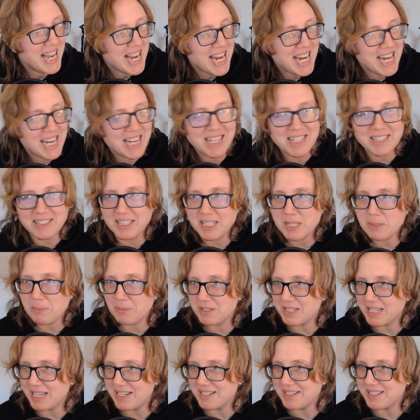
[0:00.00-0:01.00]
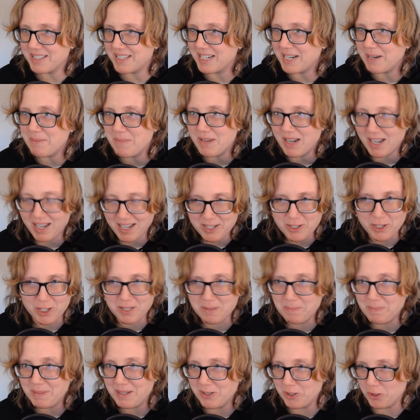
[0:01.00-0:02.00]
And let's pretend that I'm not just
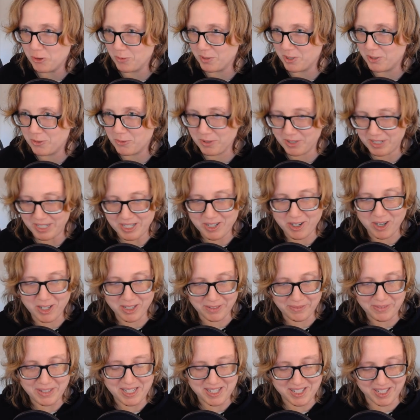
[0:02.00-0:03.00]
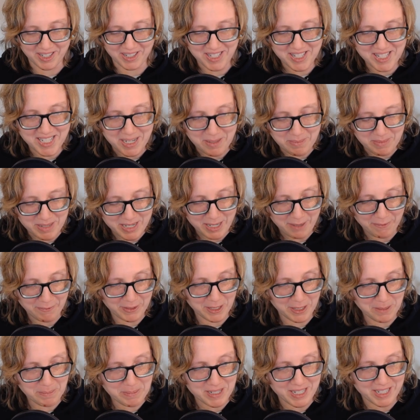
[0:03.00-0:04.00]
binge recording all of these on the same day.
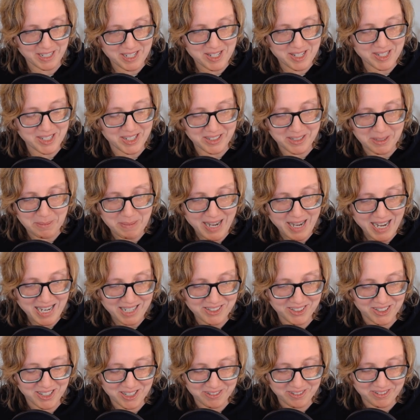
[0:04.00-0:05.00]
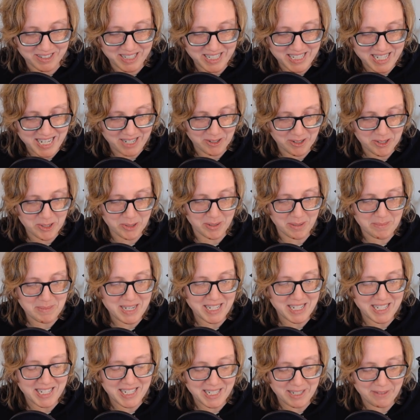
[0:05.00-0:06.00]
Philip's got a solid backlog right now, so I'm
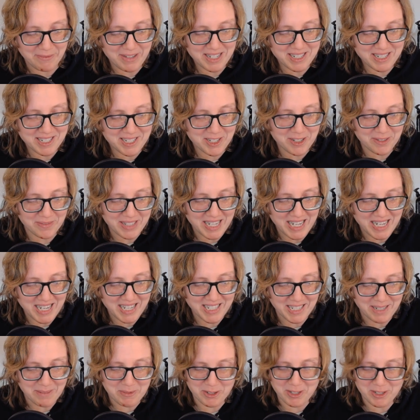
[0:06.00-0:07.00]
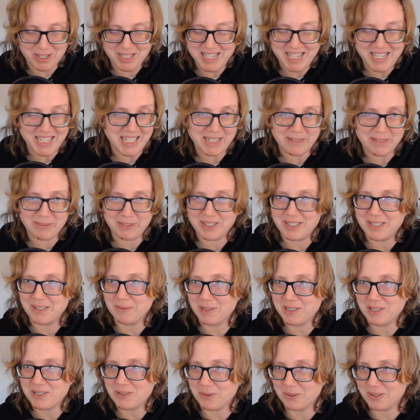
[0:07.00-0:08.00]
taking advantage of that and I'm just getting everything
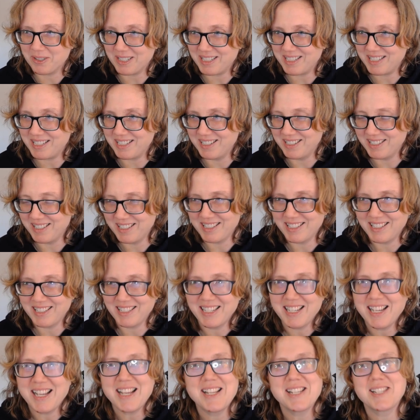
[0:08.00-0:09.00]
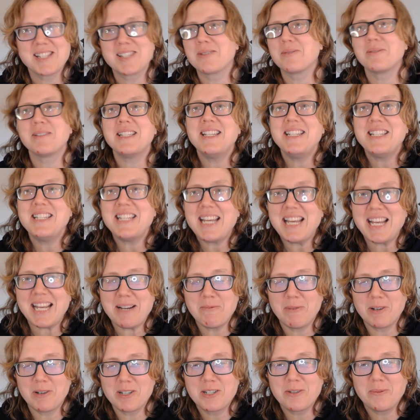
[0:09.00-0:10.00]
recorded. So today,
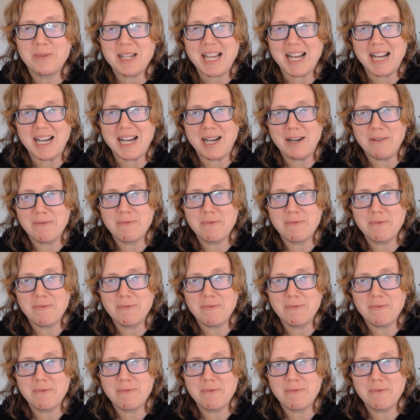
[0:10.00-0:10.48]
what do we have?